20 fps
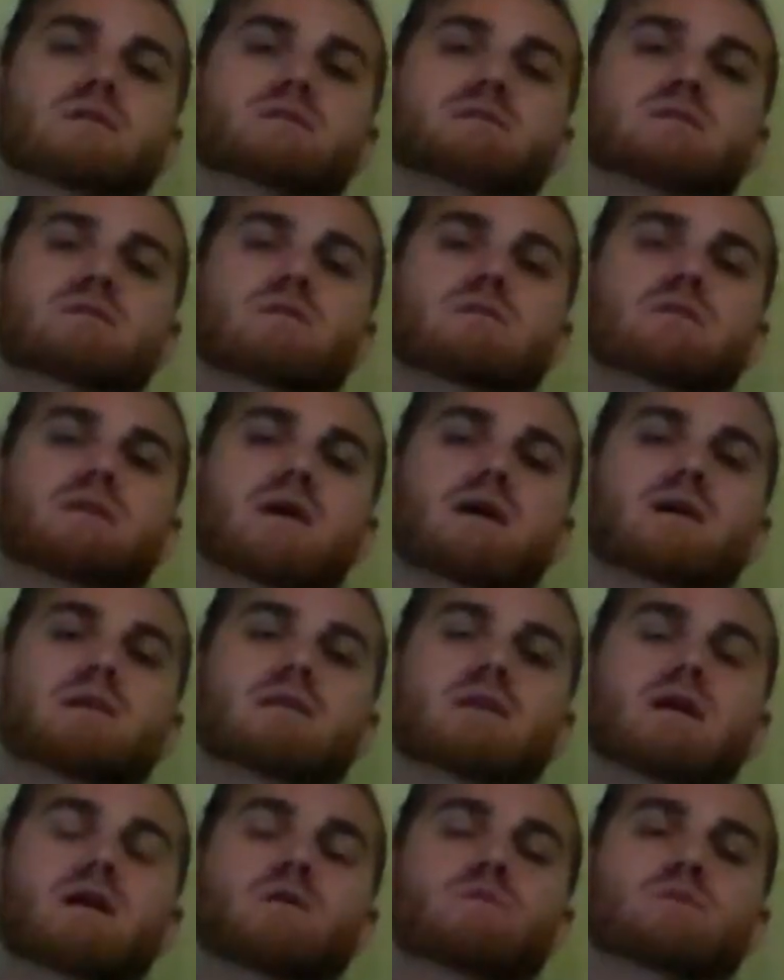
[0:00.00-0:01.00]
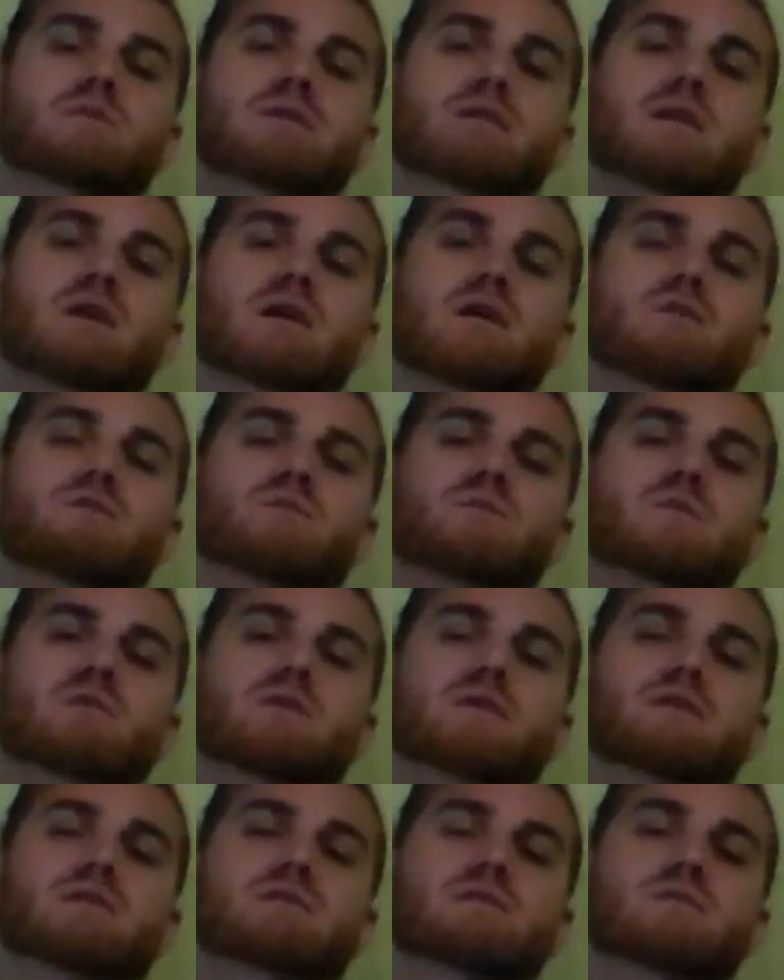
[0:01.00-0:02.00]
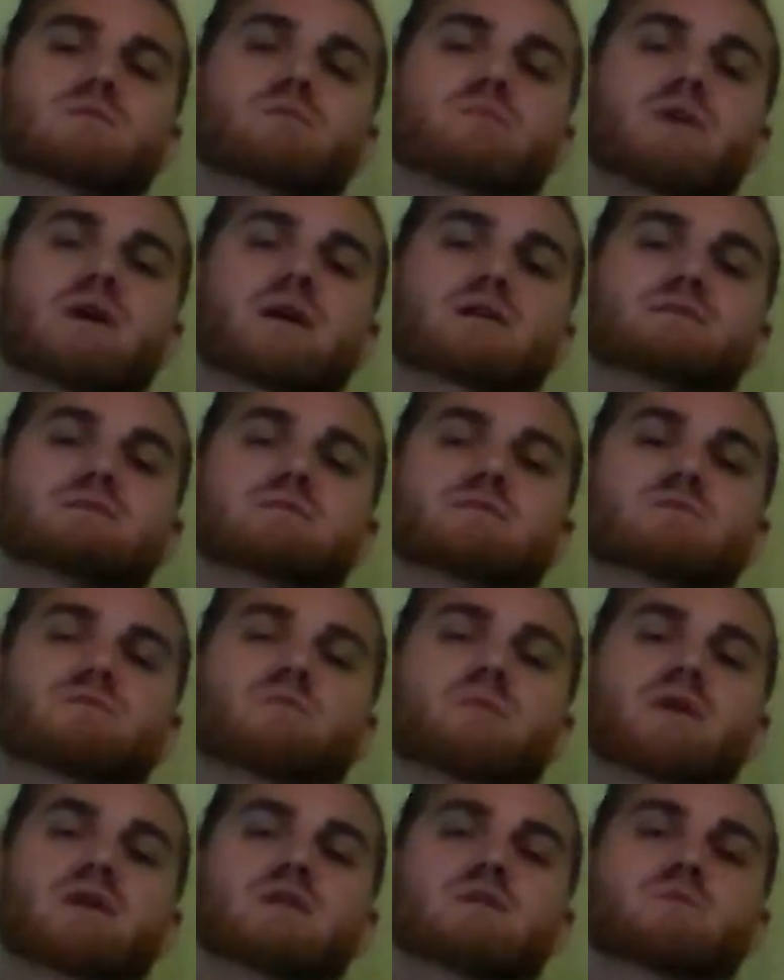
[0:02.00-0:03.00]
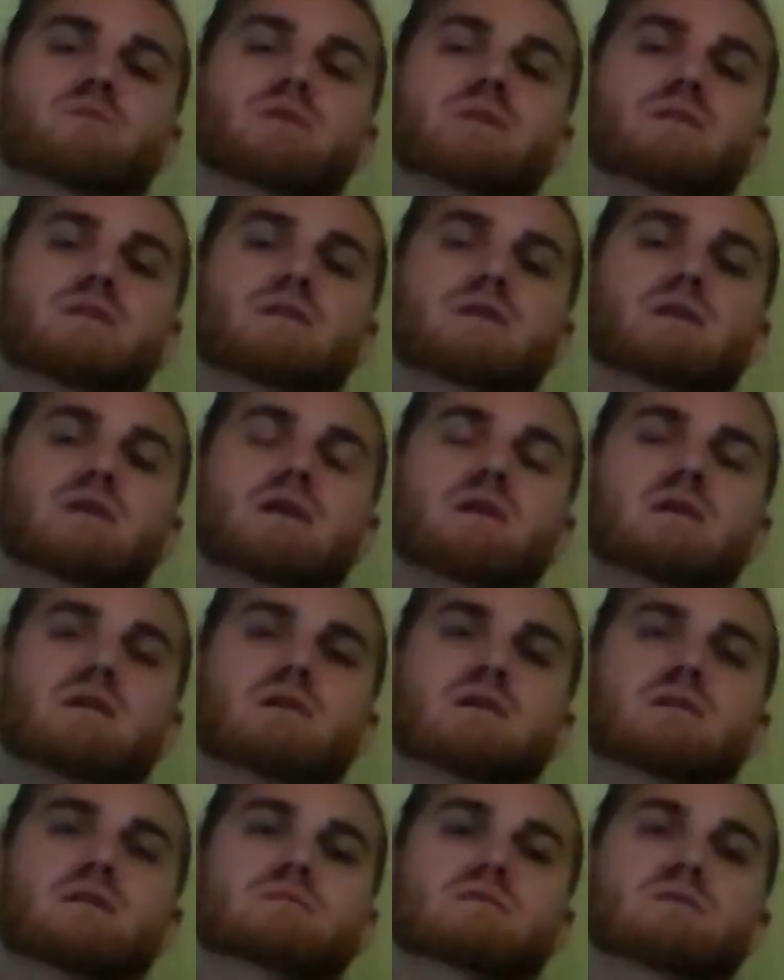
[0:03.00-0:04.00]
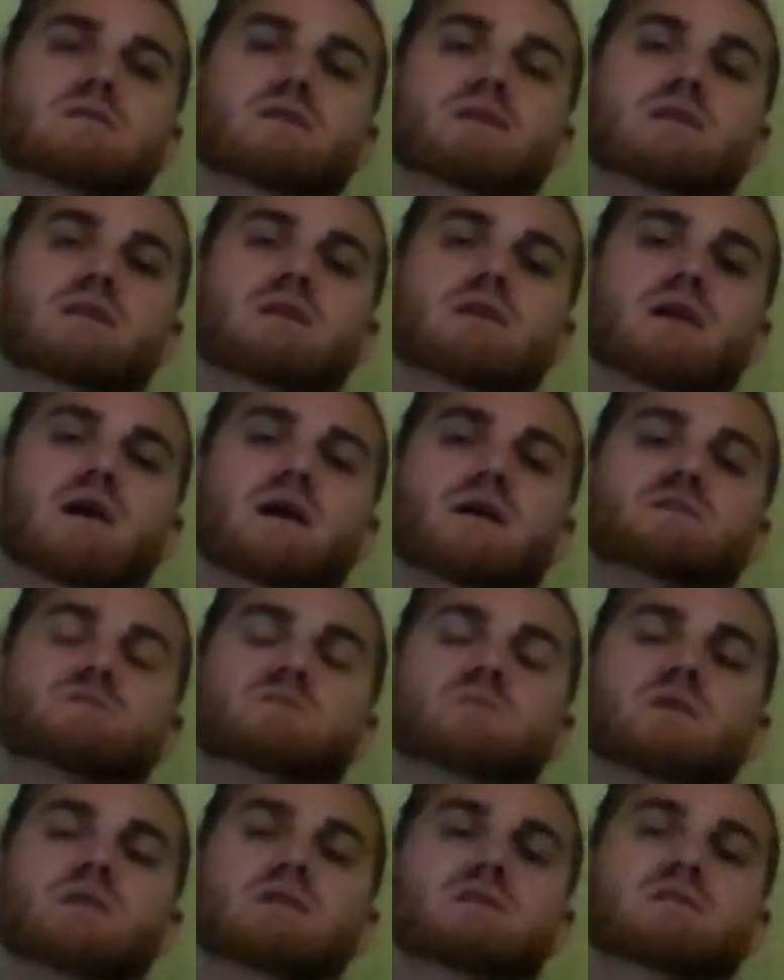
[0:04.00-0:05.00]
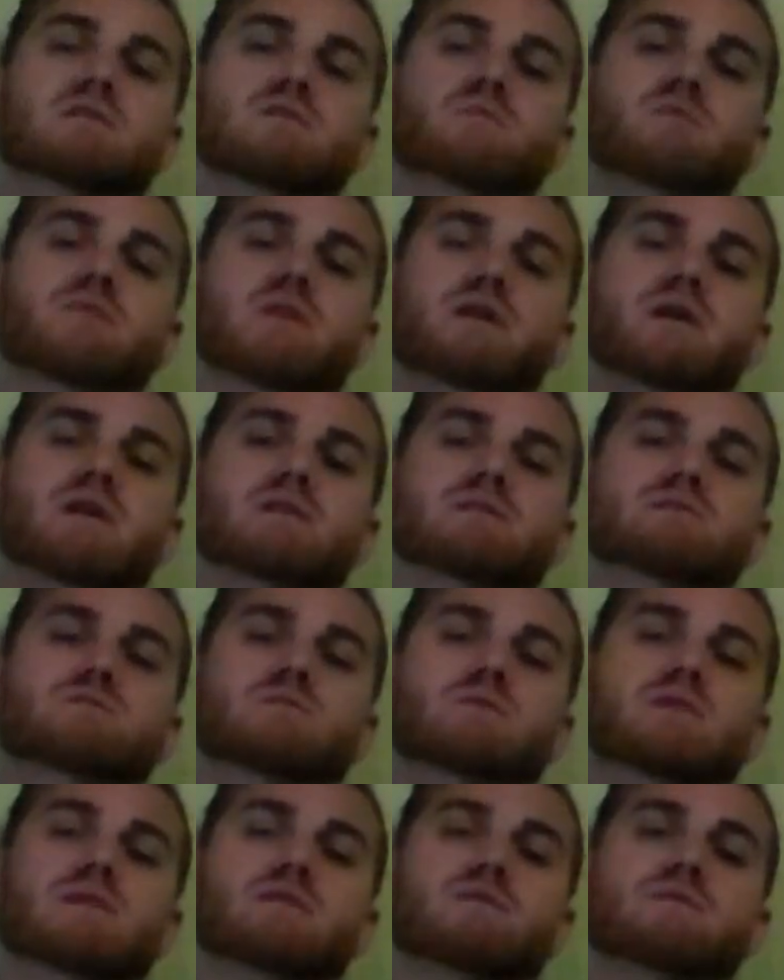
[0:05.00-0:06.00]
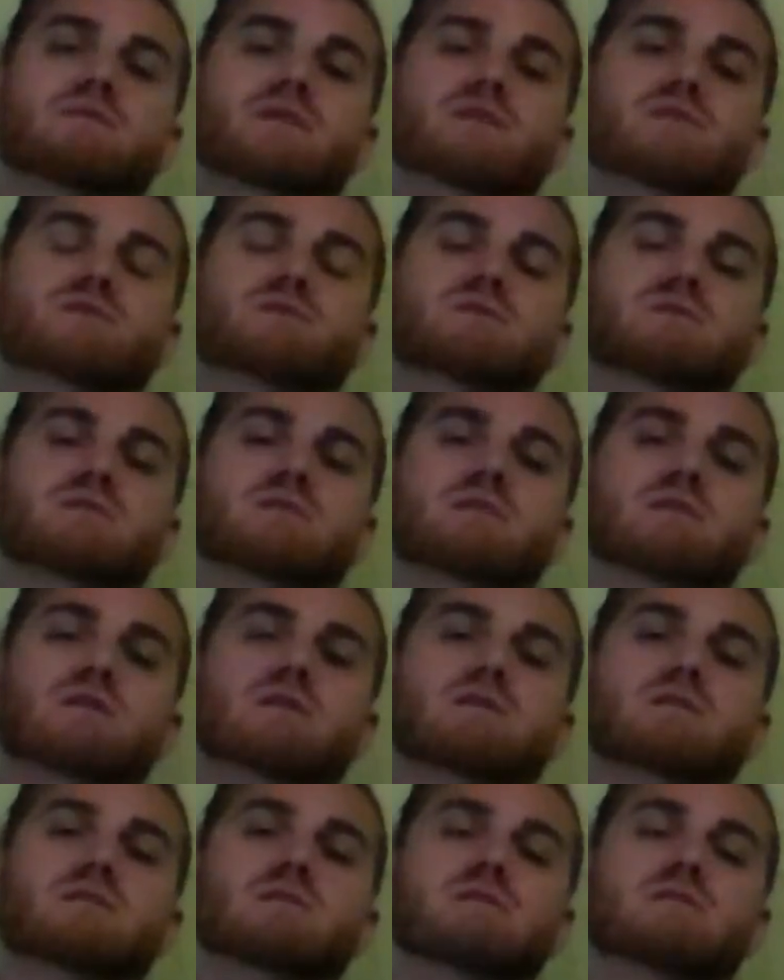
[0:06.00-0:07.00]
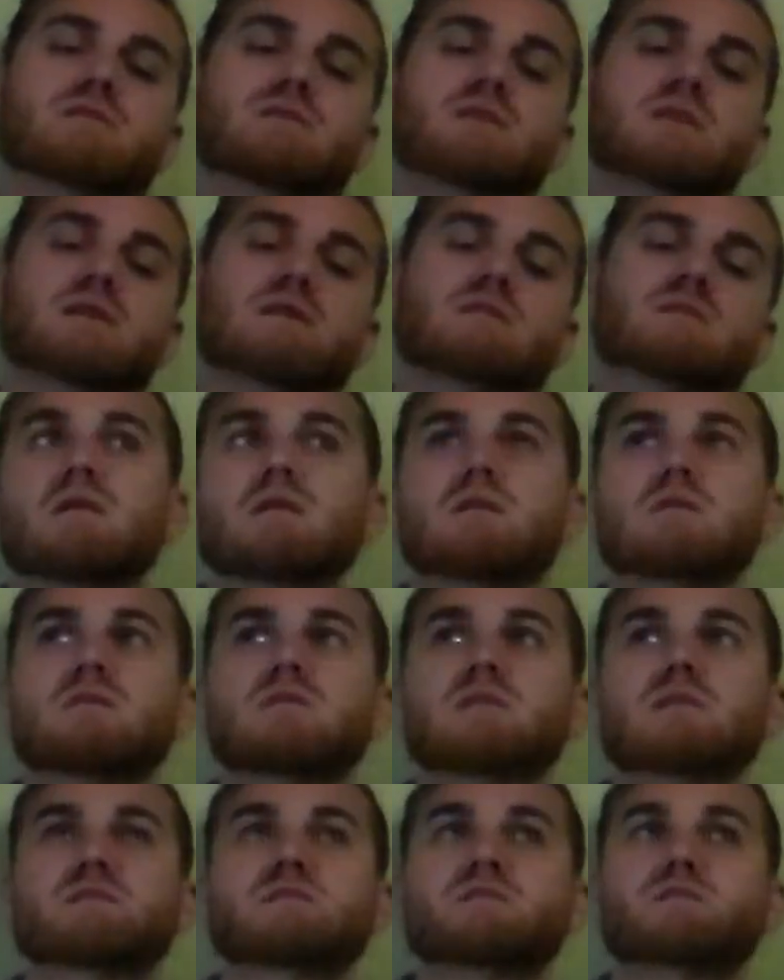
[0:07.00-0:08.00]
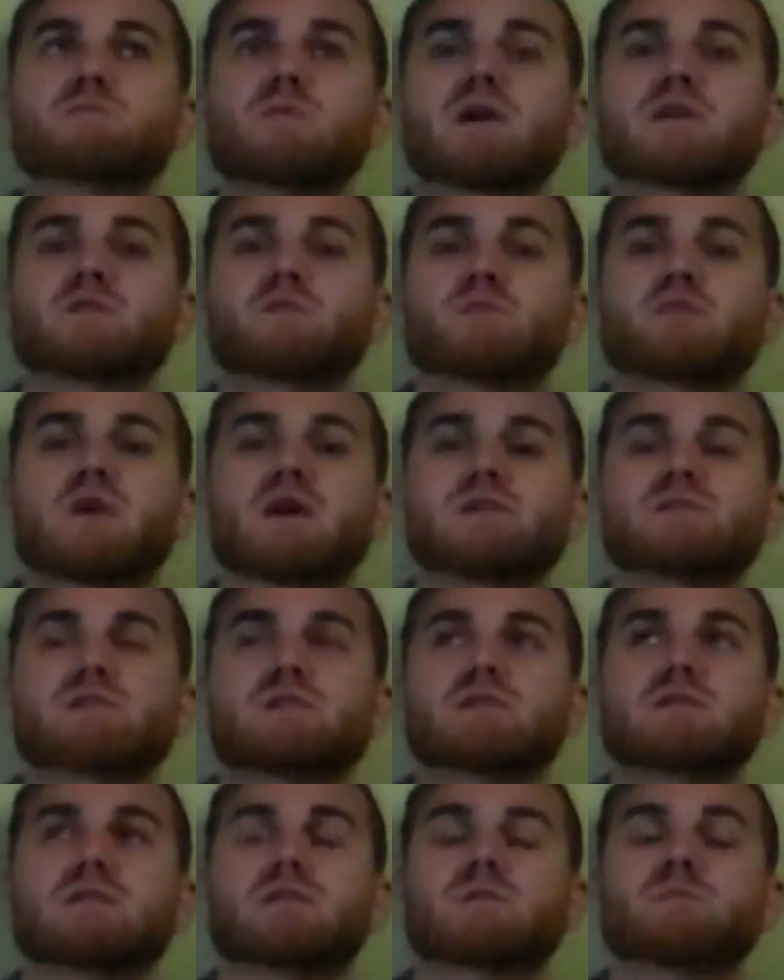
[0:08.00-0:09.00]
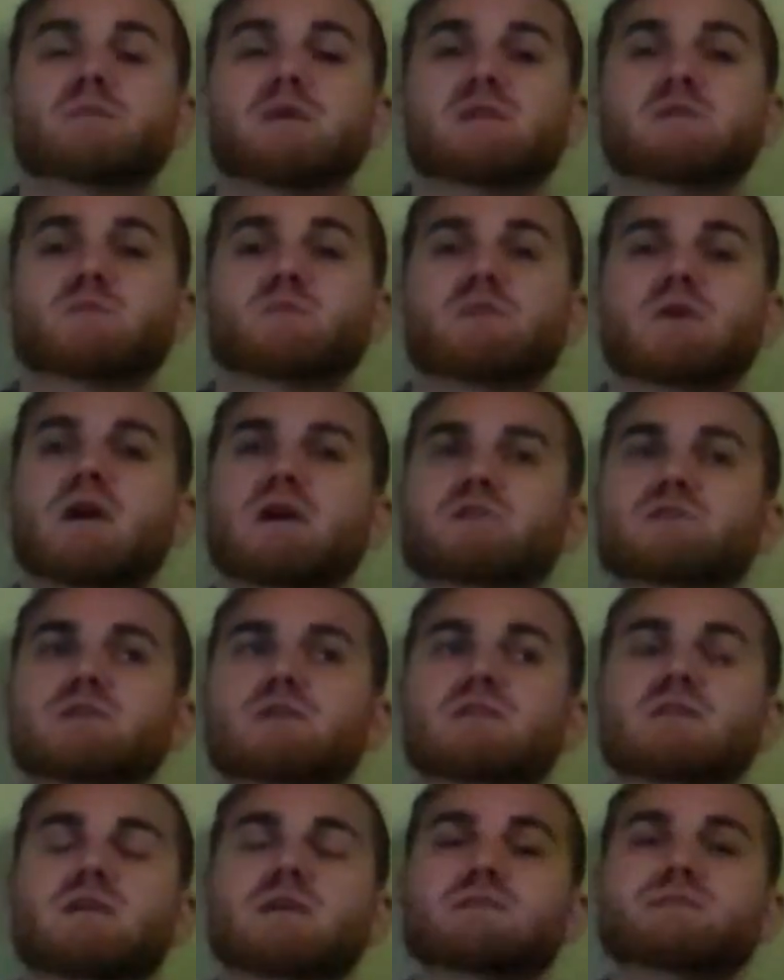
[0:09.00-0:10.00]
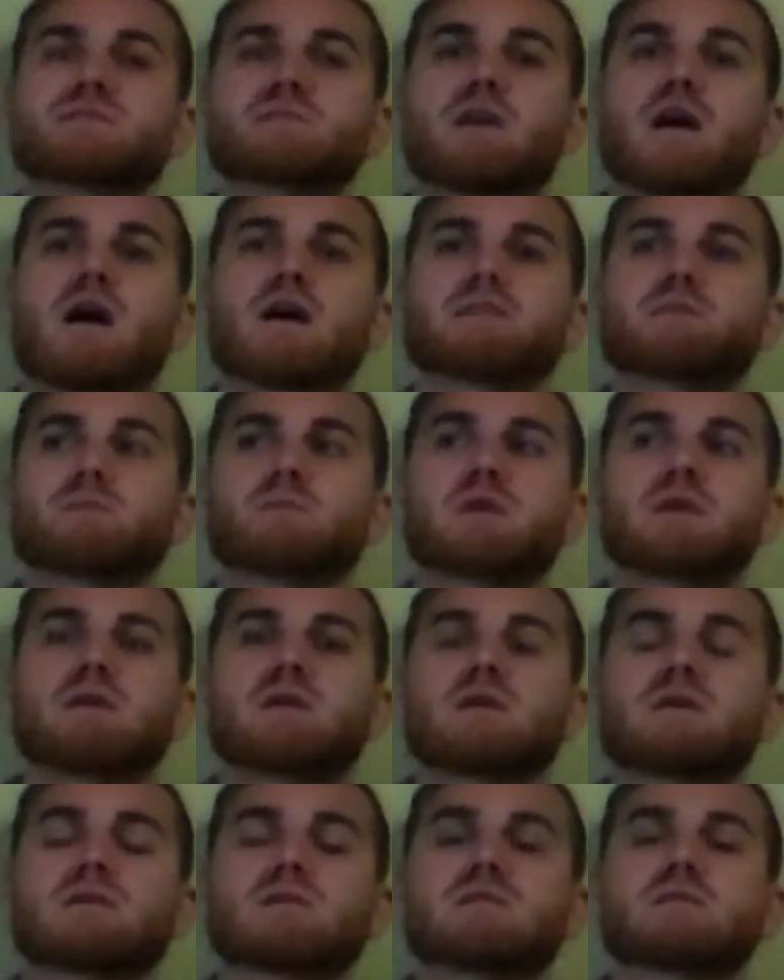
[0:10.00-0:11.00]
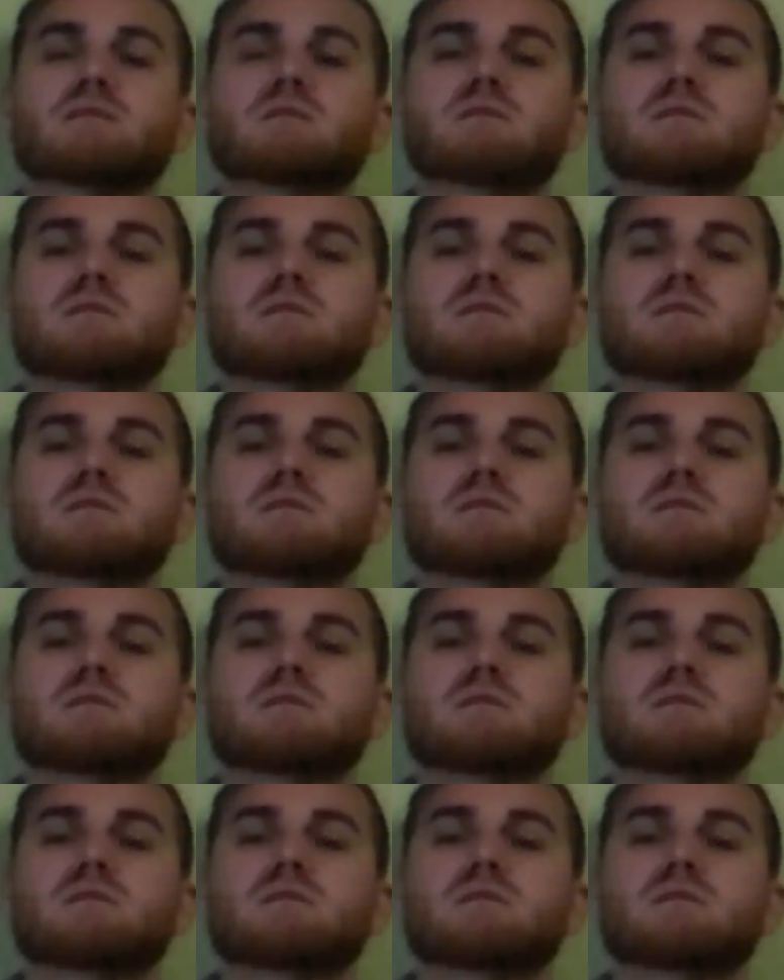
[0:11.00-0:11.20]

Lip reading: Until then, I will care for it to the best of my ability so that it guides me to the place where I eventually need. This is my depression. My depression is not me.